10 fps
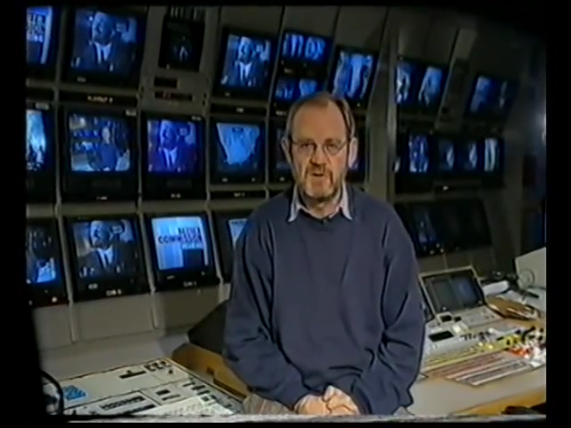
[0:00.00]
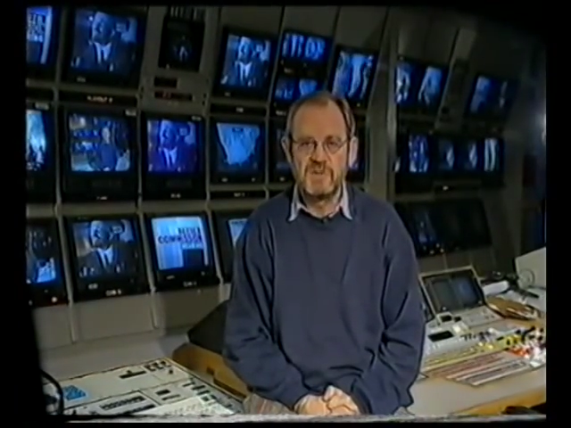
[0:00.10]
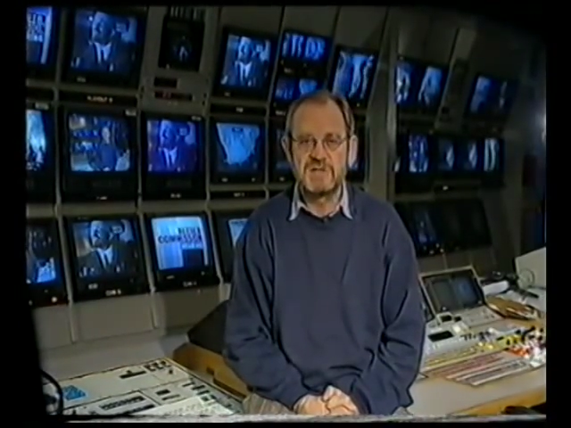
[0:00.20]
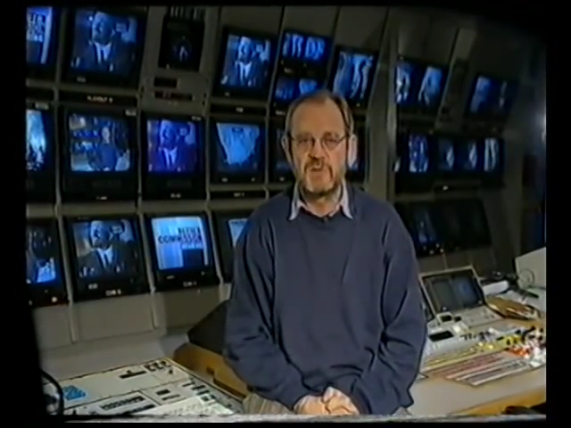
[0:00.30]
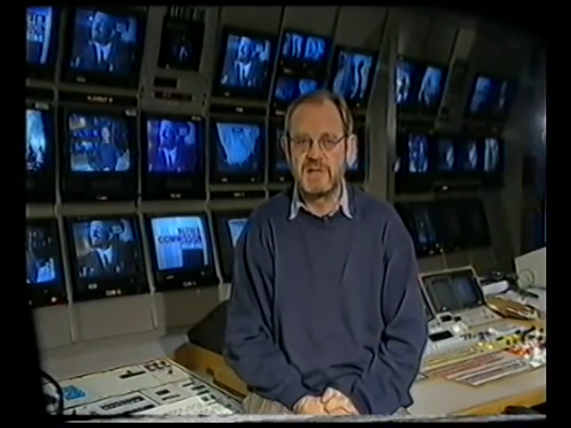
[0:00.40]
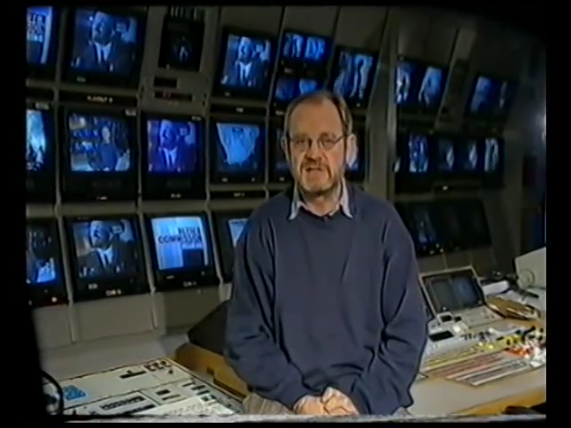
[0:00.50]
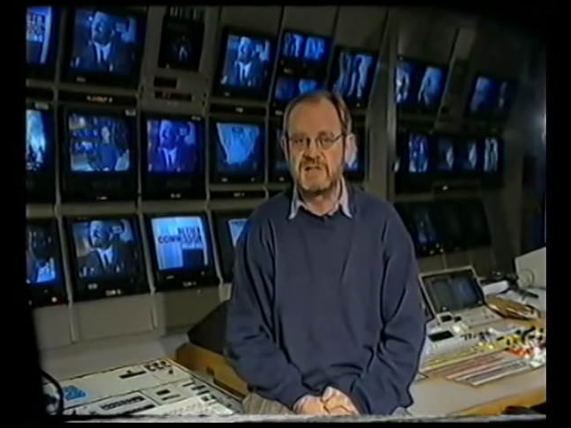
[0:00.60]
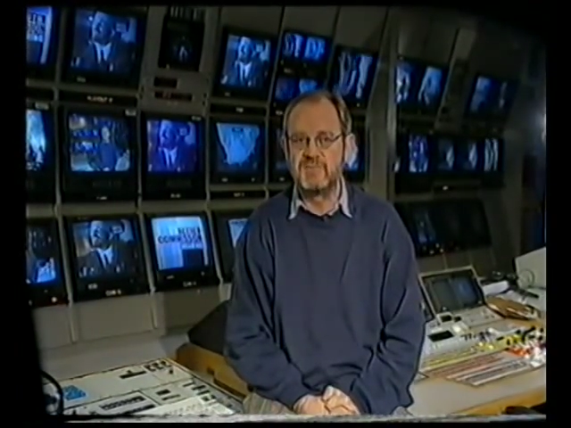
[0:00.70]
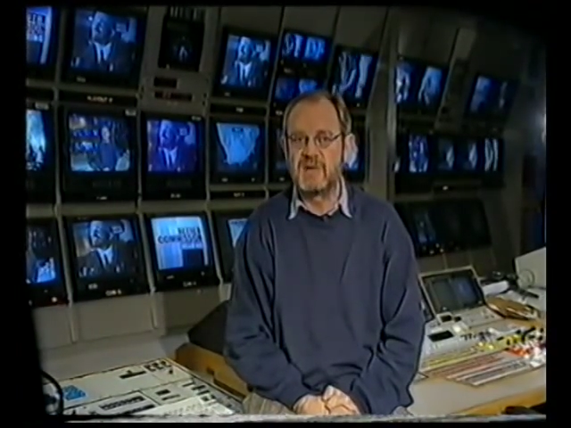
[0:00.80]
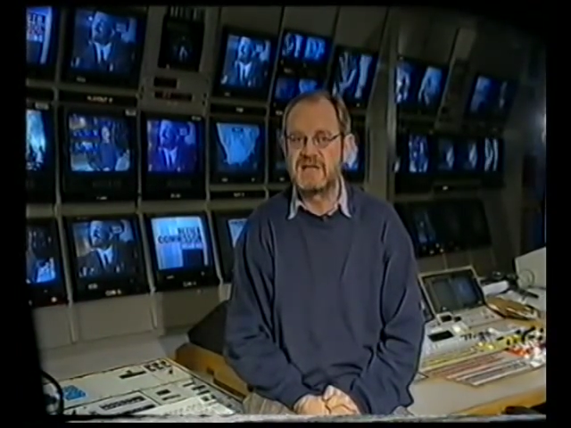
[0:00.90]
which awaits
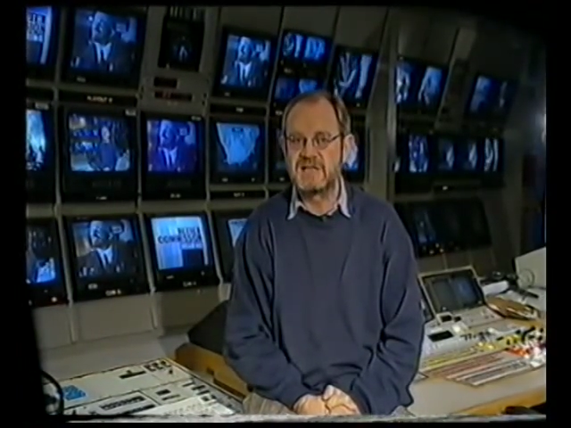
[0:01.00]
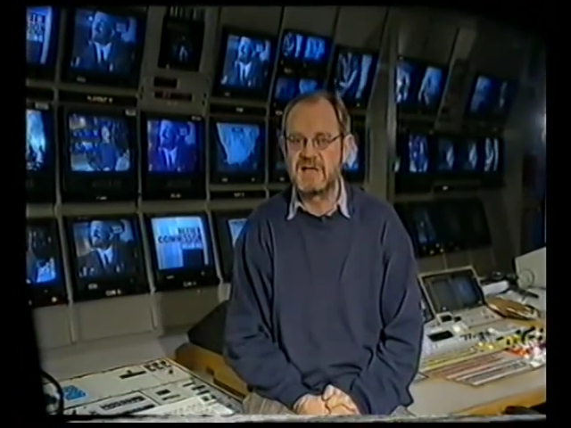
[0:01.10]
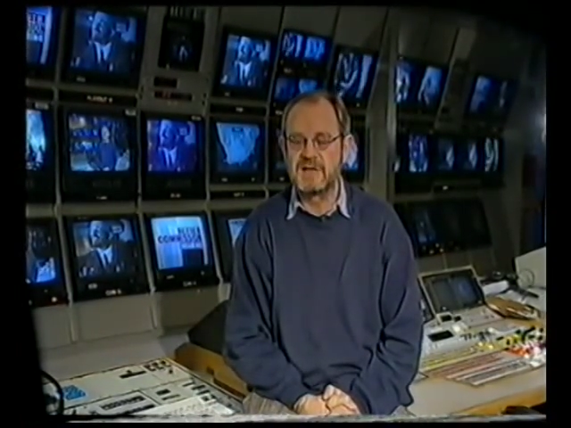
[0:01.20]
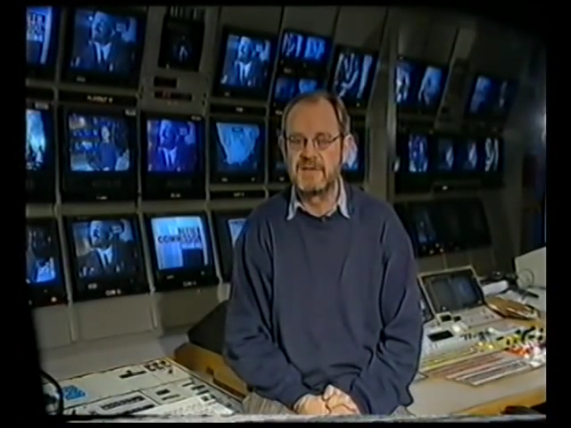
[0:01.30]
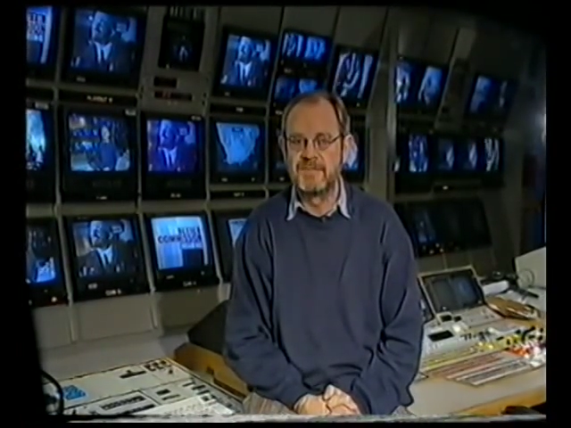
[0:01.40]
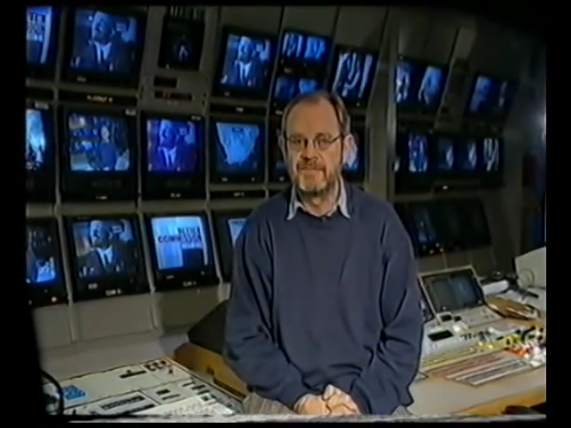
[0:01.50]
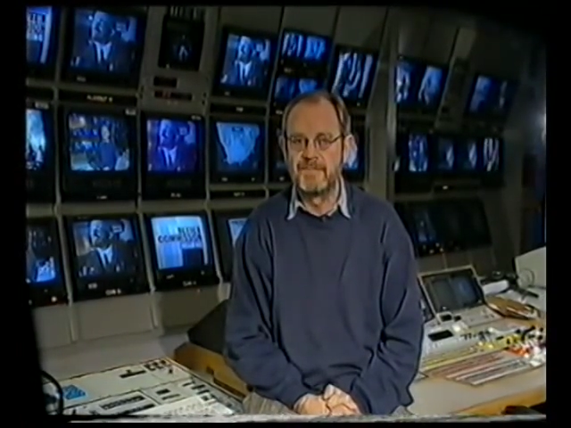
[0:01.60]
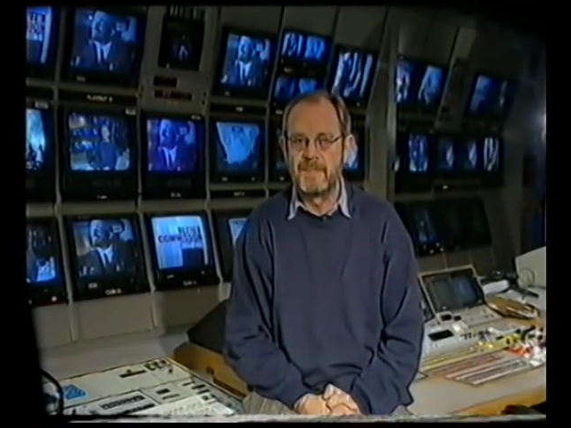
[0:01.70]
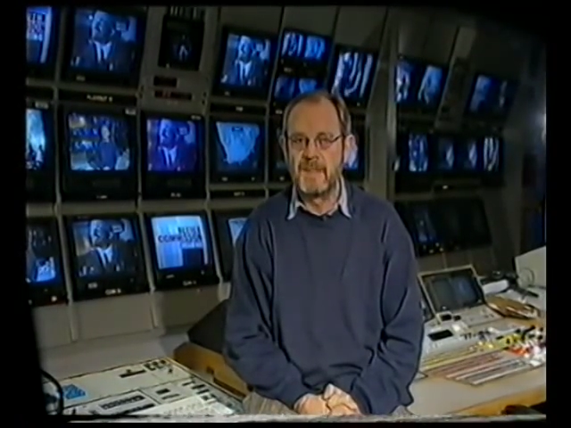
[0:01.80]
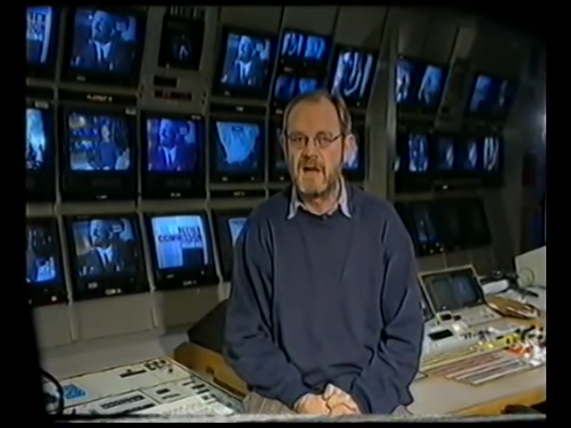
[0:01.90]
him by saying,
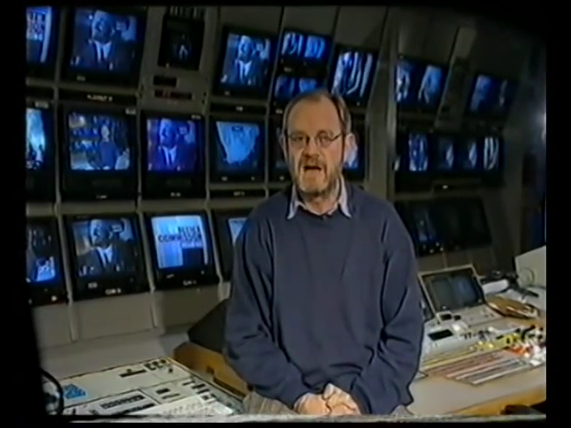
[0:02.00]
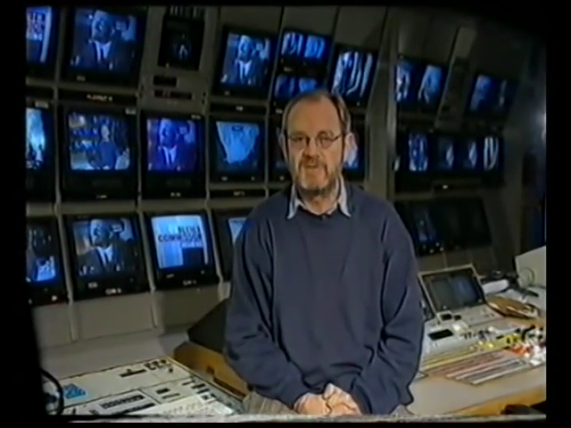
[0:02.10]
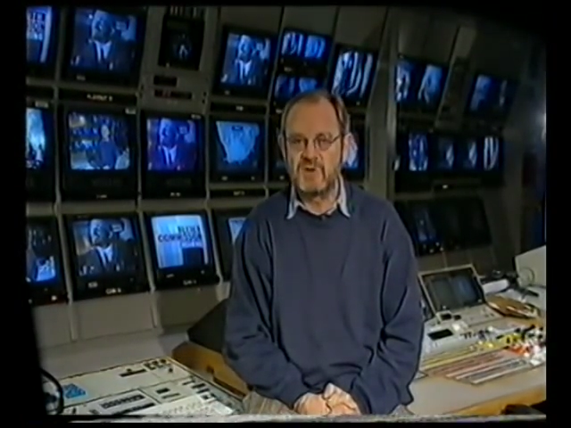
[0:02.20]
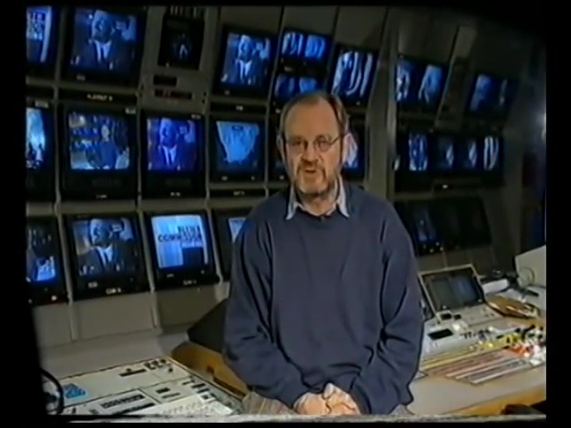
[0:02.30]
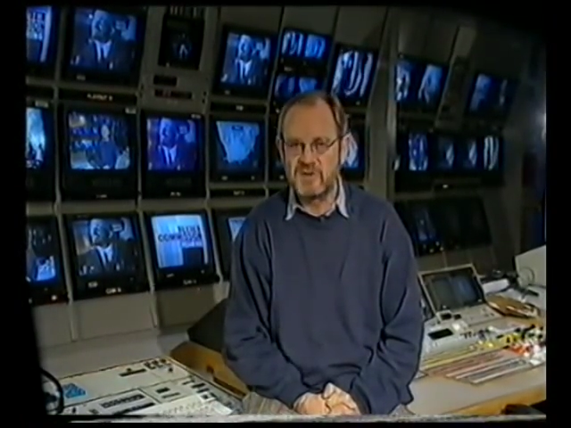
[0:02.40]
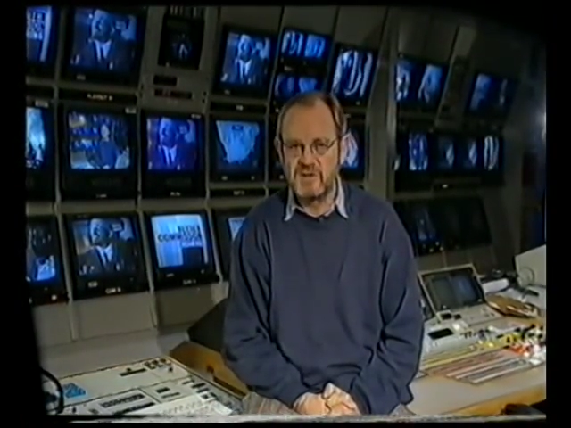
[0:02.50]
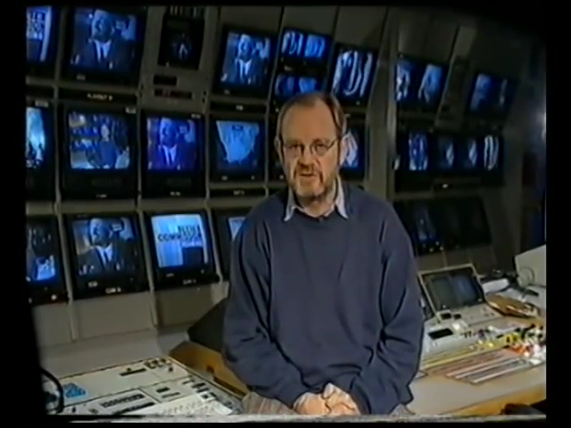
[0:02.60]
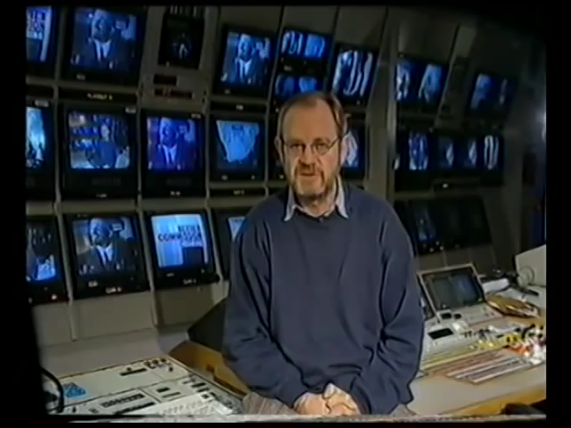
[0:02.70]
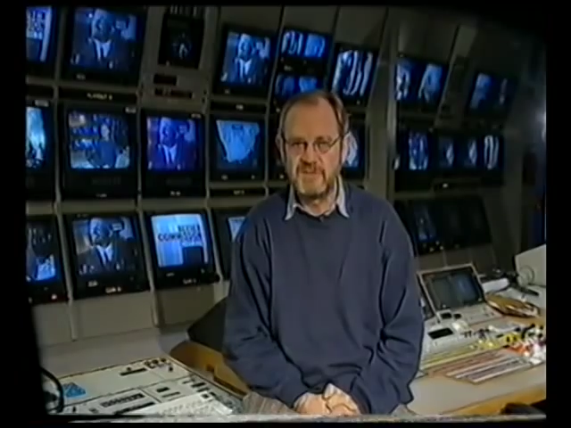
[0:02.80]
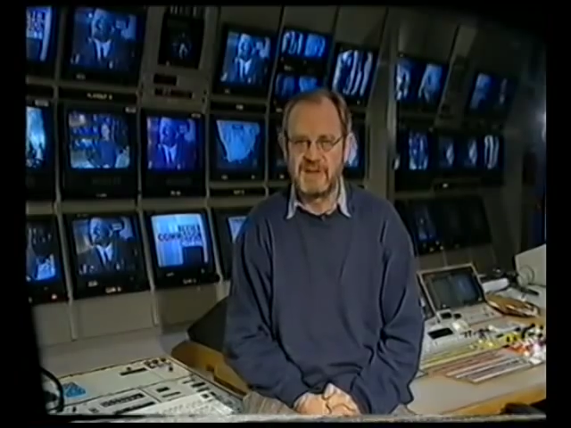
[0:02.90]
"I am not
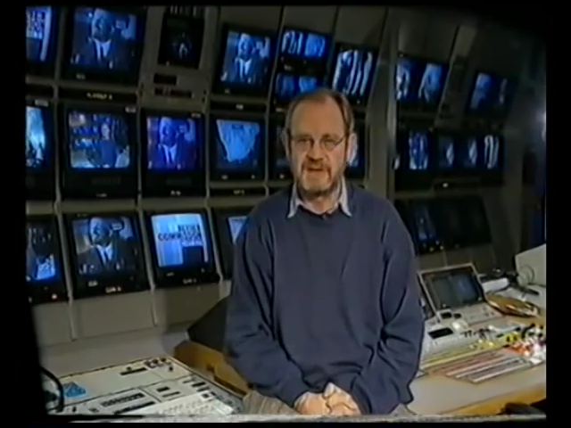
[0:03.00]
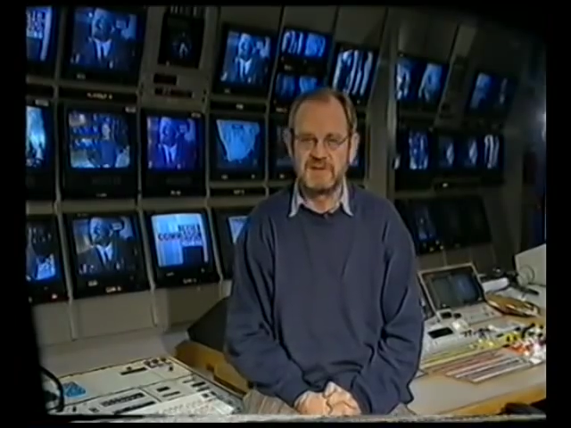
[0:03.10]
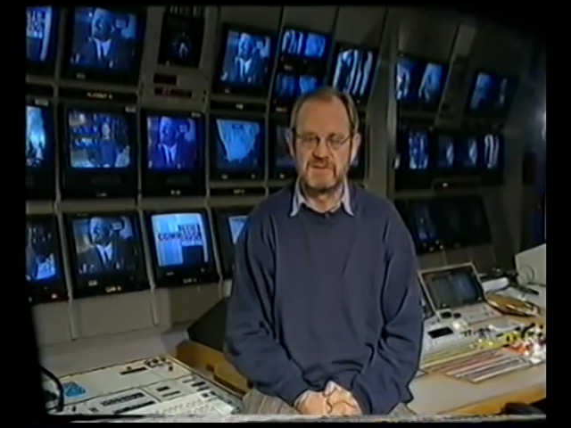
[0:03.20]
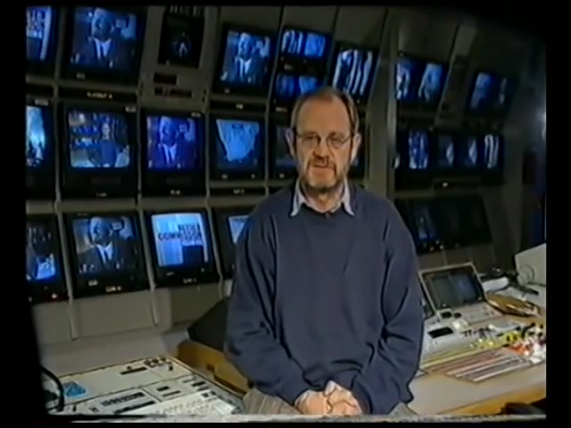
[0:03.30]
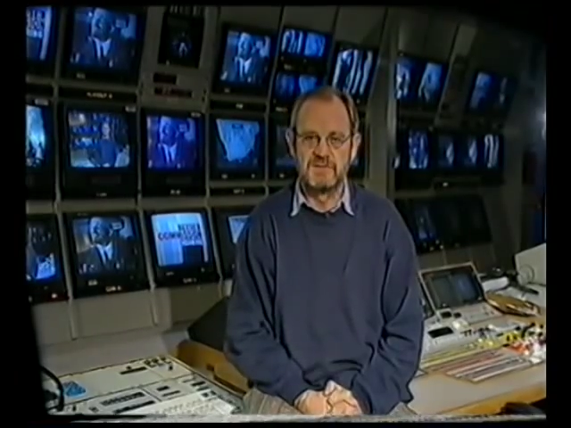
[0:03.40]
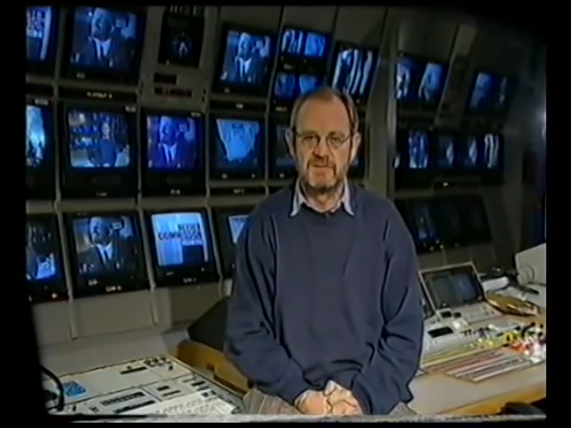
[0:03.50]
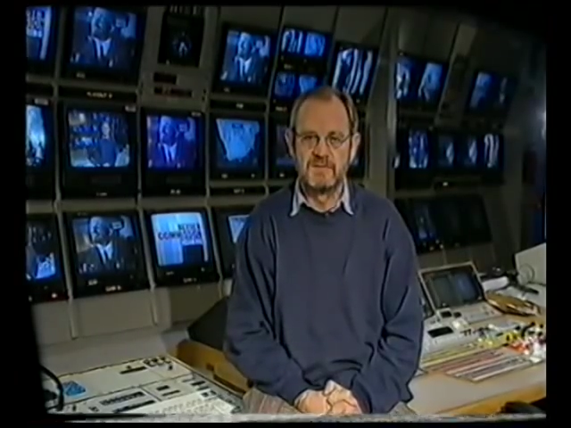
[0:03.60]
alone in my guilt.